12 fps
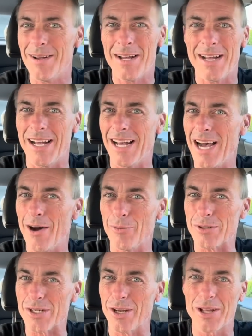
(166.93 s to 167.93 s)
I
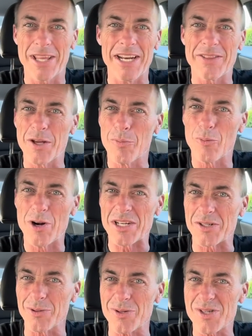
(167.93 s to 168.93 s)
was looking at them
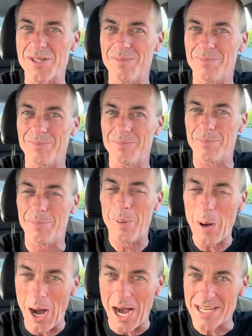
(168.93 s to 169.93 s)
rentals,
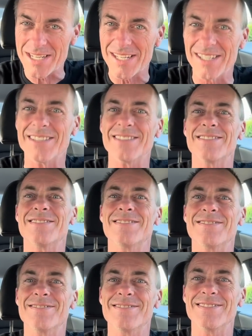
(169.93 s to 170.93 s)
but
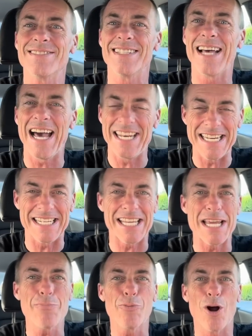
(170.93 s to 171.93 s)
I need to
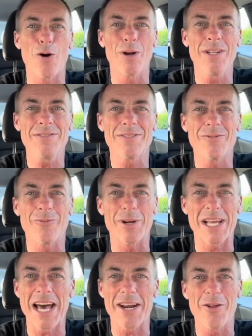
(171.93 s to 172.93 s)
keep rolling. We
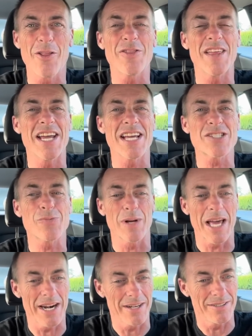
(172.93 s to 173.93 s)
got other things. We
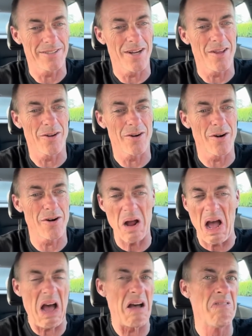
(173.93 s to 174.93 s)
got another
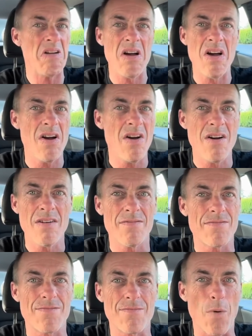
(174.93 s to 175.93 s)

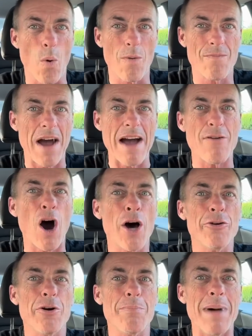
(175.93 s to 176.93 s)
400 or
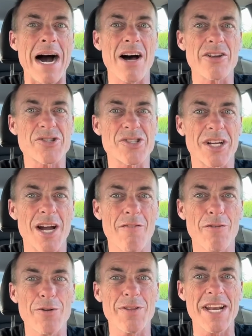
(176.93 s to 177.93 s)
500 miles to
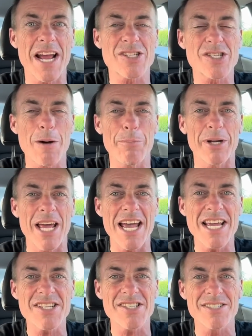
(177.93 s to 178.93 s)
cover in the next couple
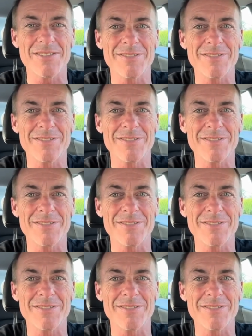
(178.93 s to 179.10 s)
days.